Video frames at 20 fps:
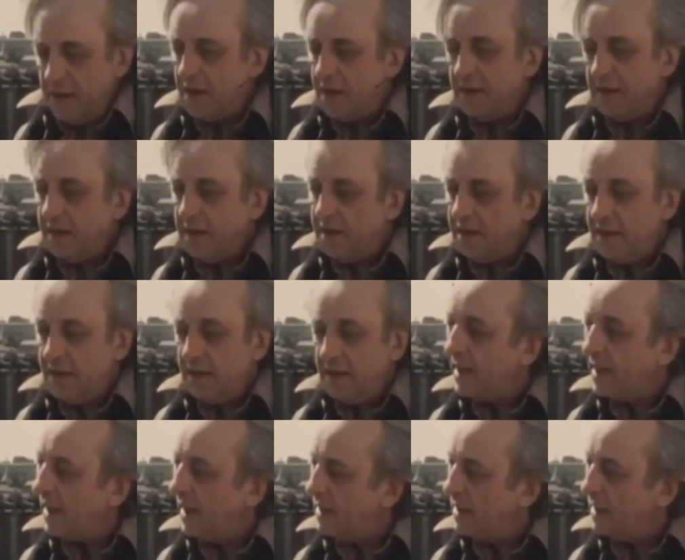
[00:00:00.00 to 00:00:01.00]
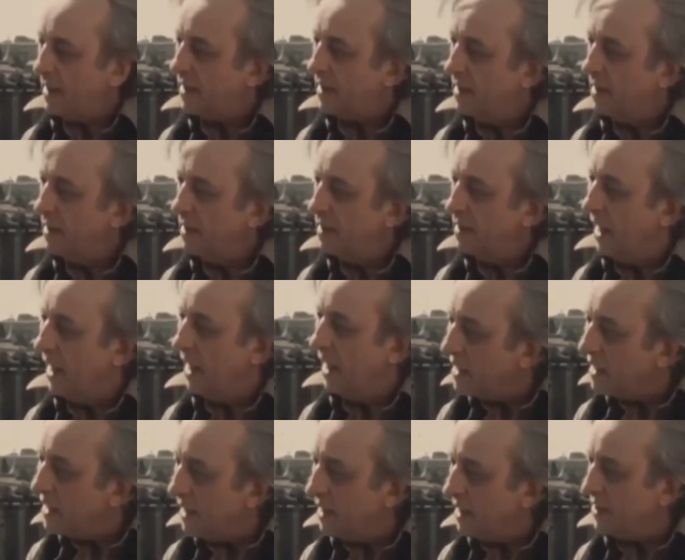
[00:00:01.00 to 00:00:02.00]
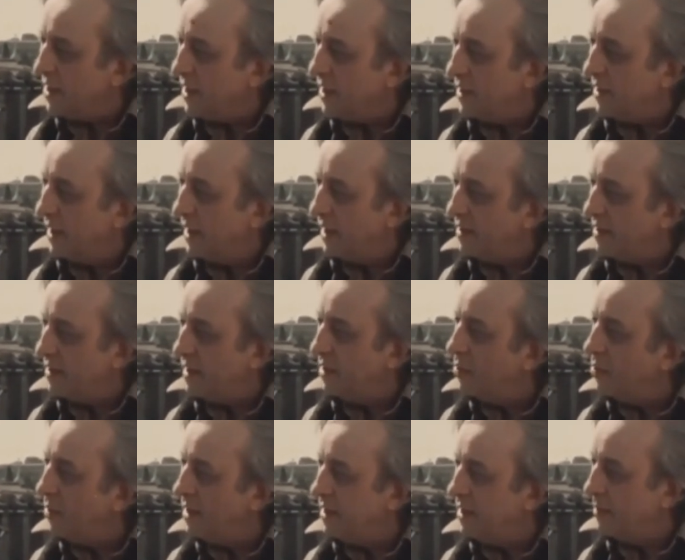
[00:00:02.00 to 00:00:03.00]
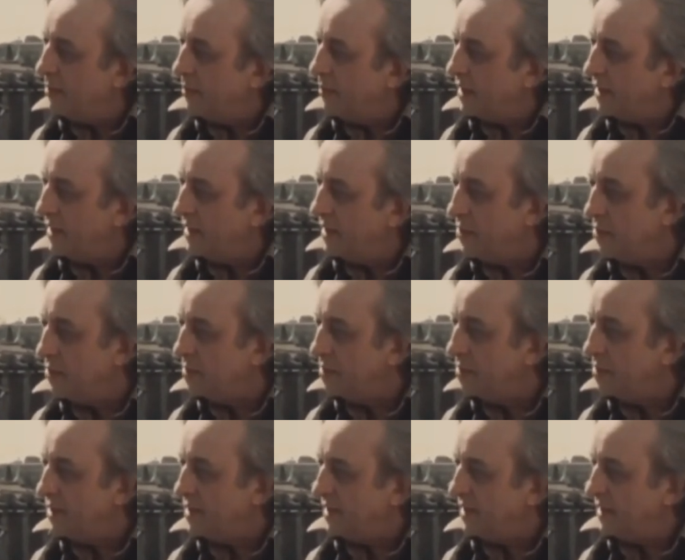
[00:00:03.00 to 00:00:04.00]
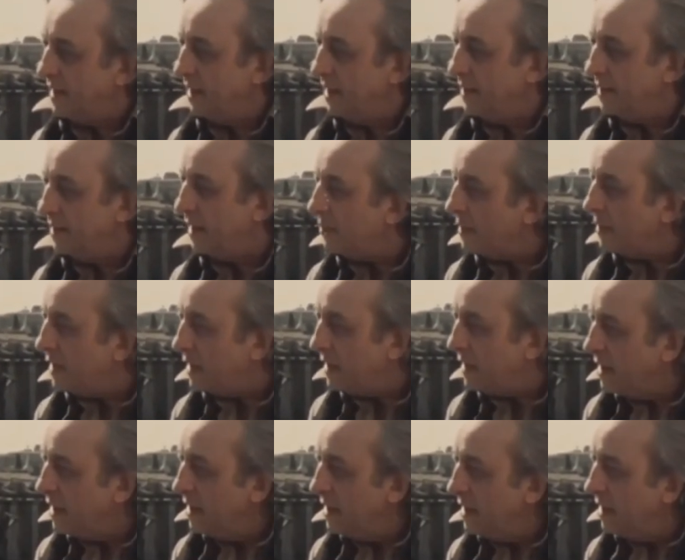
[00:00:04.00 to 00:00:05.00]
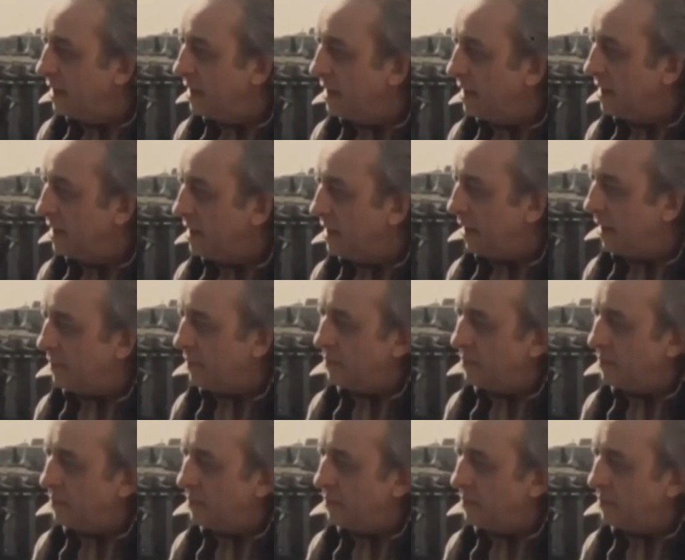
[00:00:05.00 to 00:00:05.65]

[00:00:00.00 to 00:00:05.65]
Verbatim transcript: the author and gives all the focus to the reader. The true locus of writing is reading.